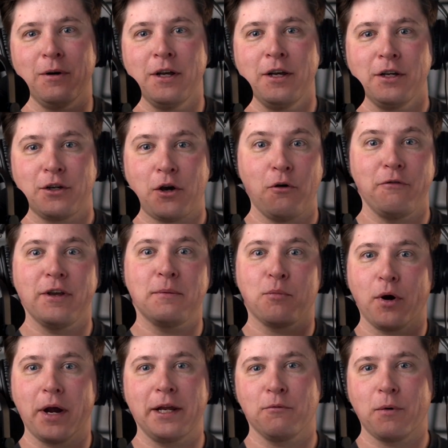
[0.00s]
COVID
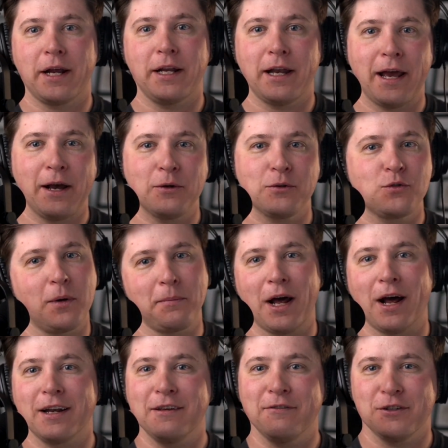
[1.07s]
brain right now, so I'm
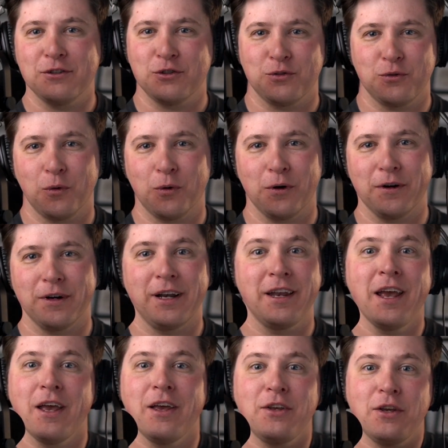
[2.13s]
not even sure. And,
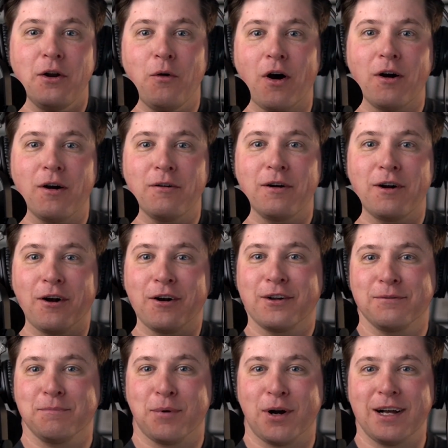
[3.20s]
our
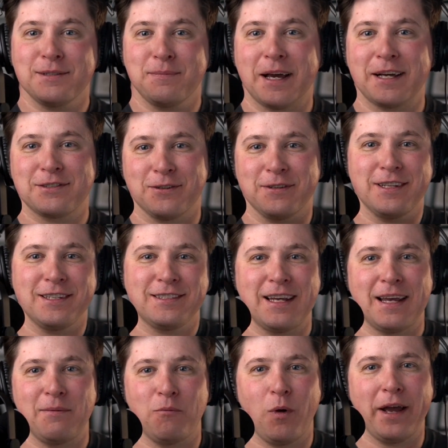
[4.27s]
prospects are the
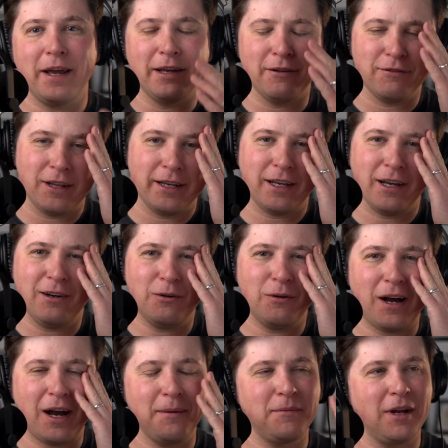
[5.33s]
same way of like, oh,
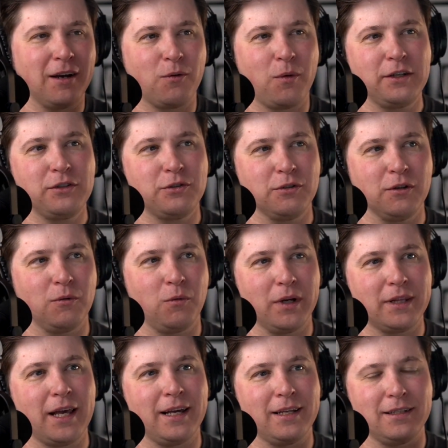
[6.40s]
I'm not quite sure
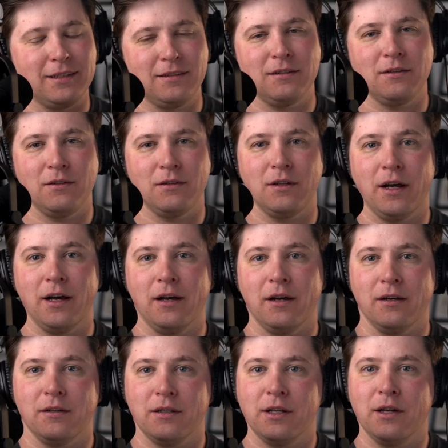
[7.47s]
what that,
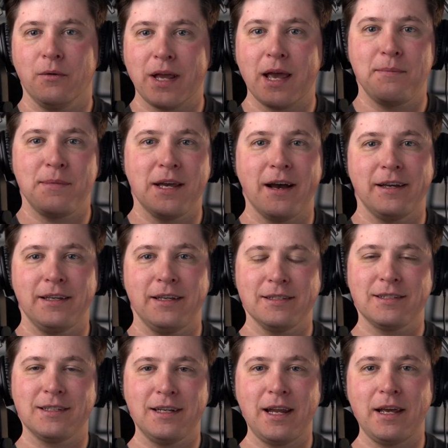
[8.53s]
KPI is
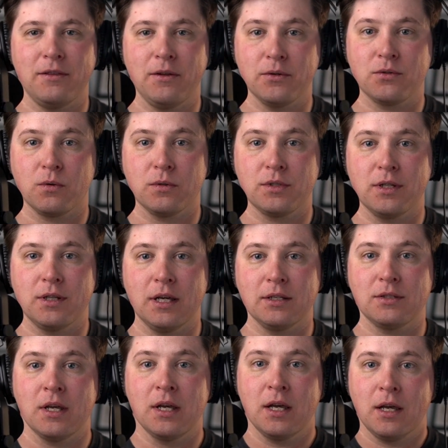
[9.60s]
today, those sorts of things.
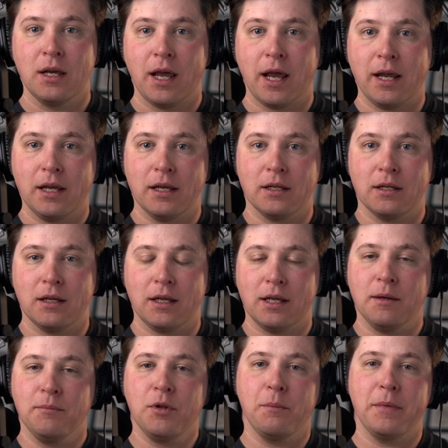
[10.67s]
And
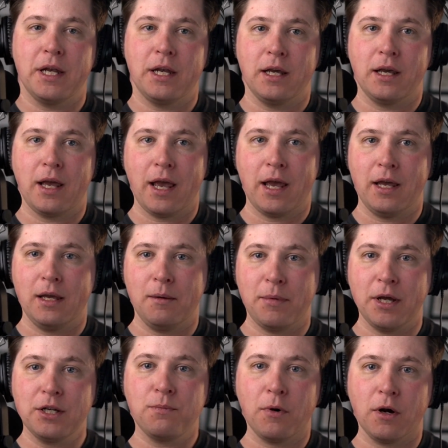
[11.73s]
implementing a
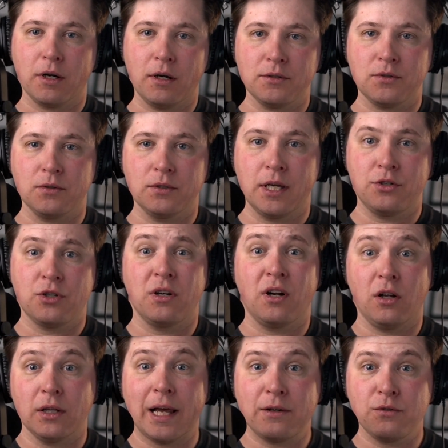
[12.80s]
benchmark consultation
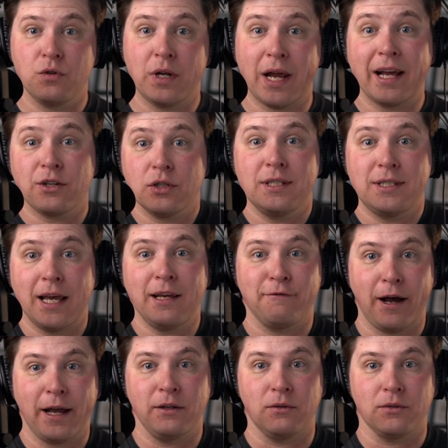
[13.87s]
allows you to actually take
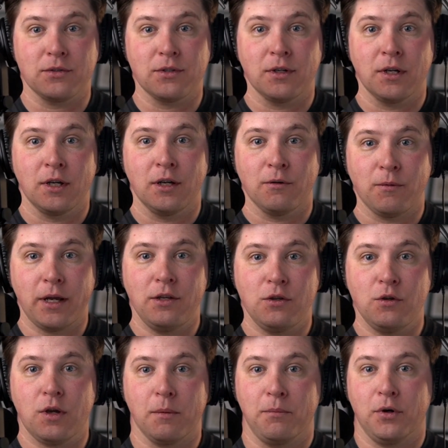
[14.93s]
vitals, right? You
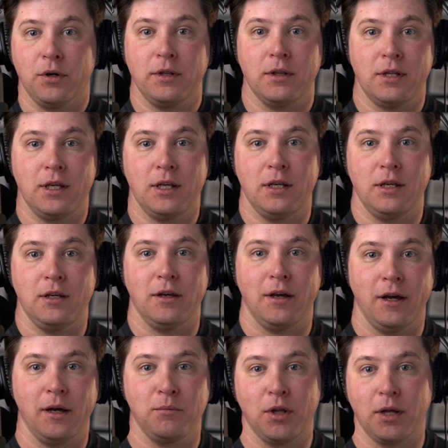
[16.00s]
can put the
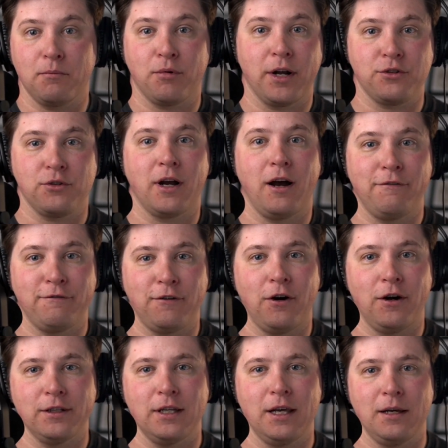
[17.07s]
blood pressure cuff
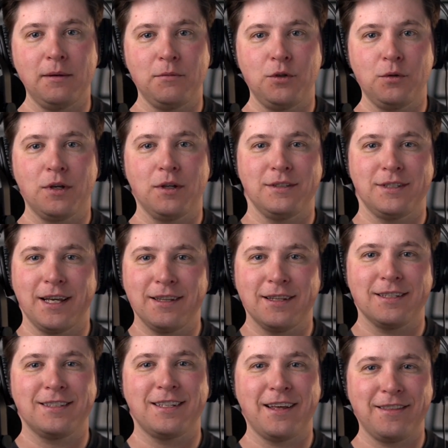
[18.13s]
on them. You can take
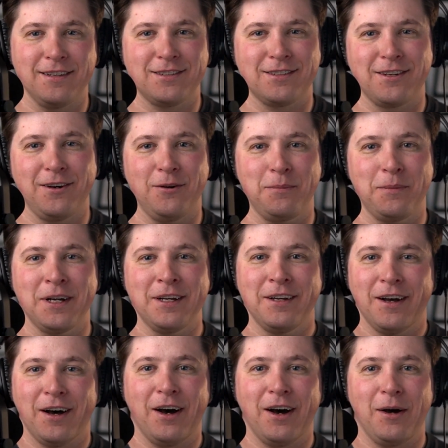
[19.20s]
the stethoscope
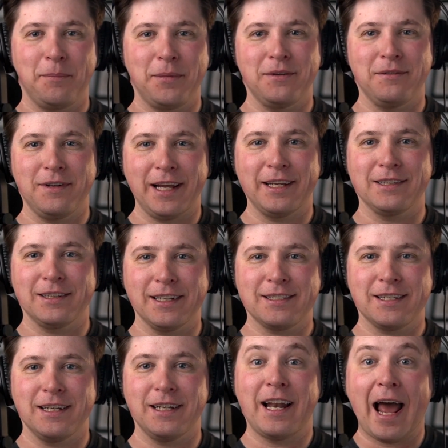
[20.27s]
up and
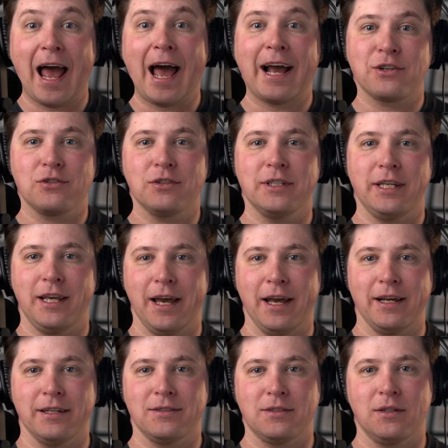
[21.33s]
listen and actually
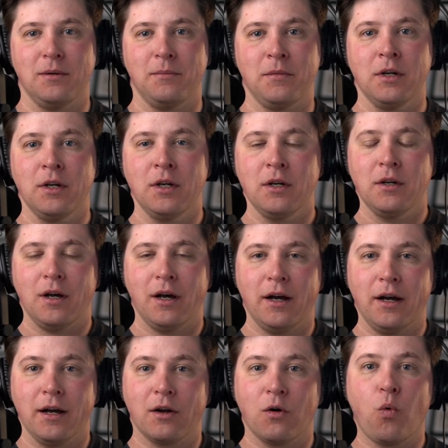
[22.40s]
get some
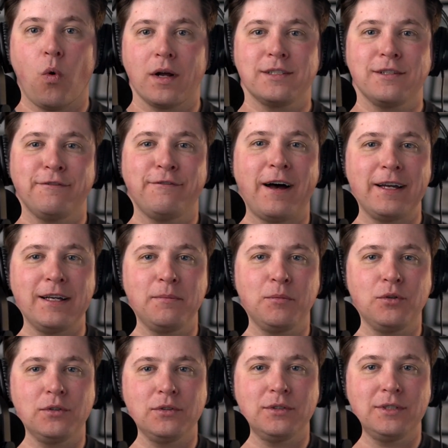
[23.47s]

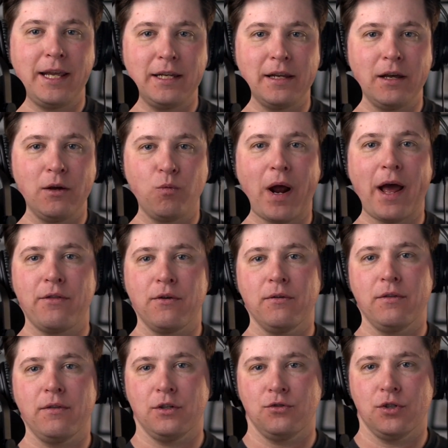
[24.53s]
quantifiable data rather
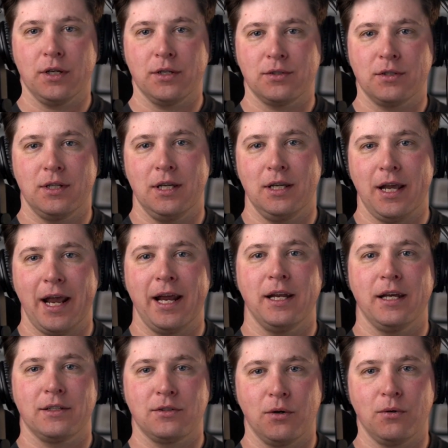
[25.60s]
than just the
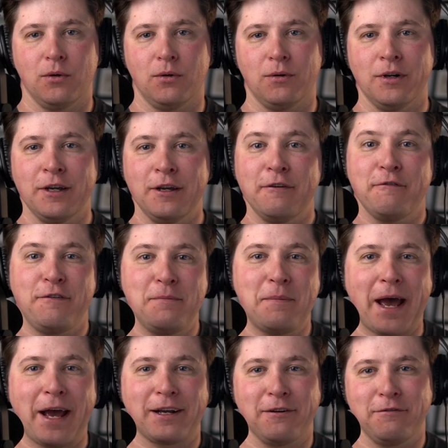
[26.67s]
anecdotal
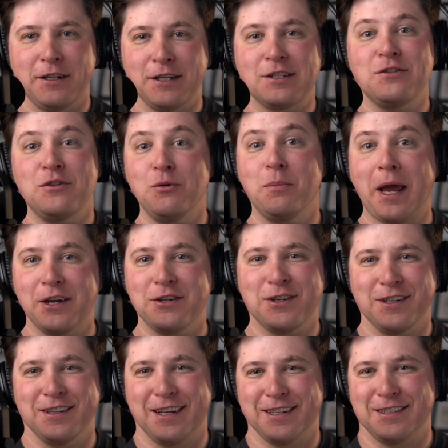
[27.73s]
feedback of this new
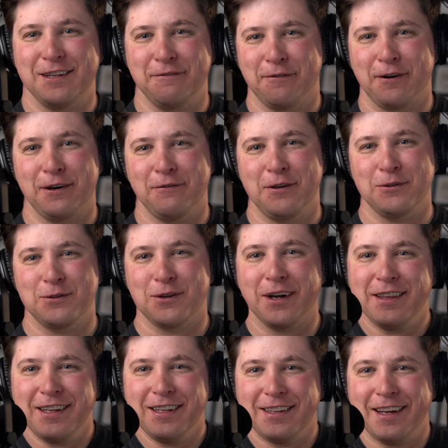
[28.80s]
patient that's in front of you. So I
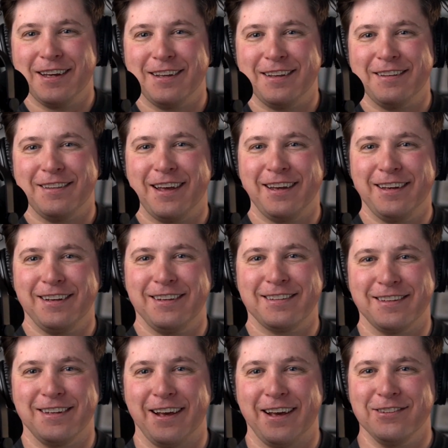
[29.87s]
think that
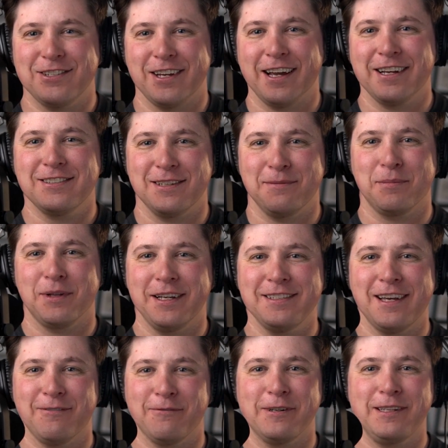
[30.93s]
analogy actually plays
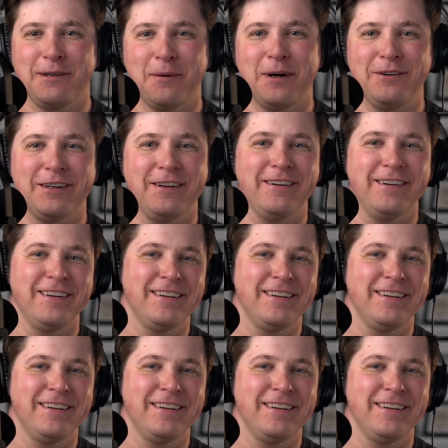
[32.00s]
out really well here.